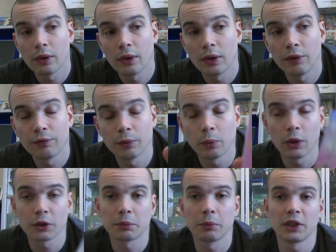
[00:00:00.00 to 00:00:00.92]
if you
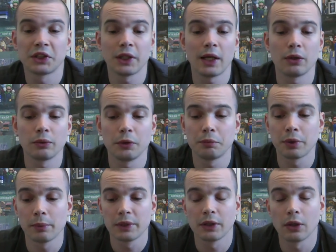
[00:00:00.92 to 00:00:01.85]
watch my channel you
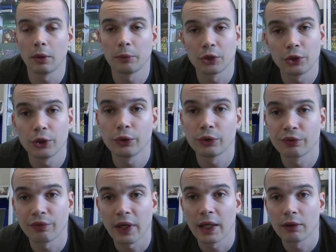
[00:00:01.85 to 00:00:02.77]
probably know I'm a huge
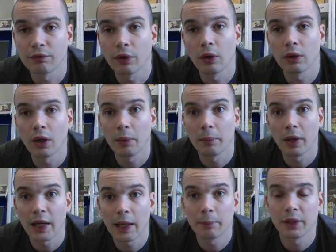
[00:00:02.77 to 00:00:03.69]
fan of Hotline
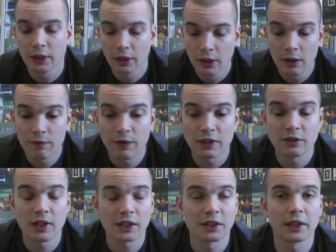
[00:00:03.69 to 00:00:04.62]
Miami.
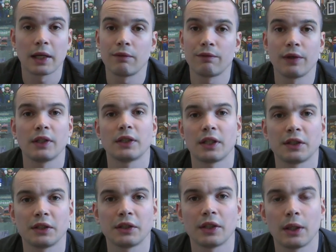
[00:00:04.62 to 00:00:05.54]
Fantastic game,
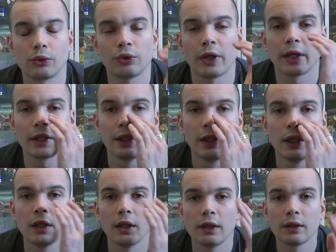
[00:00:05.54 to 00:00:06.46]
fantastic soundtrack.
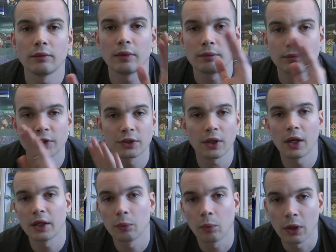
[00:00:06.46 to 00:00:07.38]

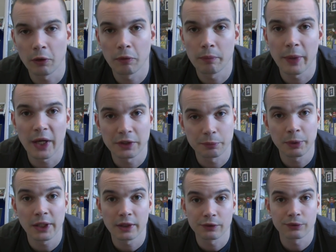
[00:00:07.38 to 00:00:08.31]
Certainly one of the best
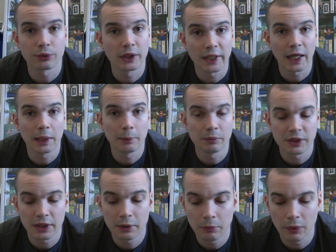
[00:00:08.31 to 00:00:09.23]
PS3
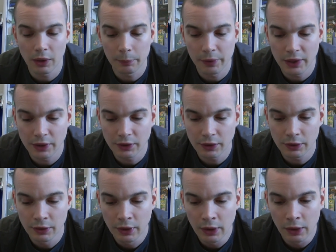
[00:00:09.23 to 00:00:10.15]
games in my opinion,
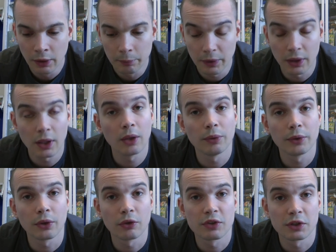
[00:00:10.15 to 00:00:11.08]
but only
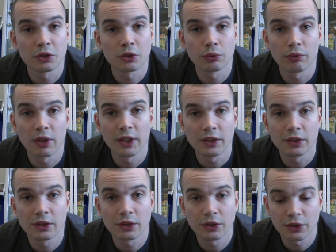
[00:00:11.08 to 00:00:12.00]
got a digital
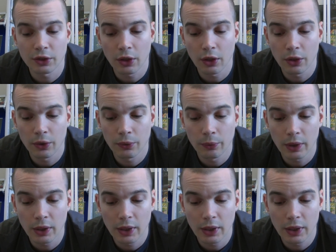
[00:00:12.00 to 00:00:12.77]
release. So